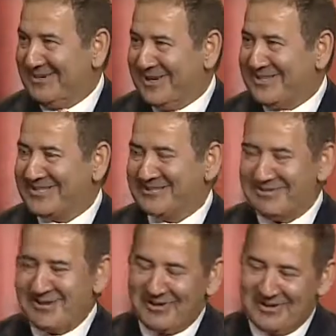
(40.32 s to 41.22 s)
yes,
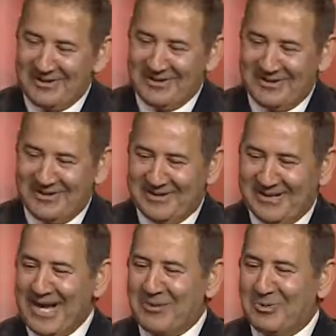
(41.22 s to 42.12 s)
we are here, and
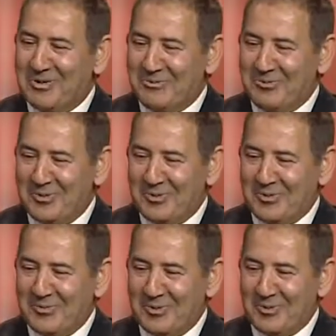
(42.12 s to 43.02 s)
God willing,
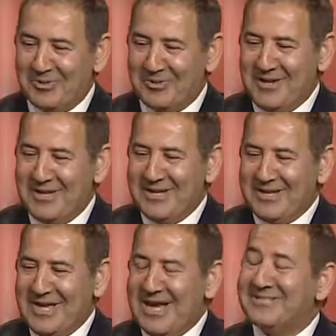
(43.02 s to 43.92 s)
we will
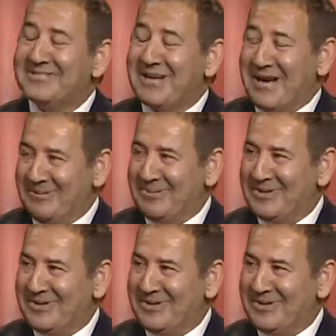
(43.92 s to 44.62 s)
not stop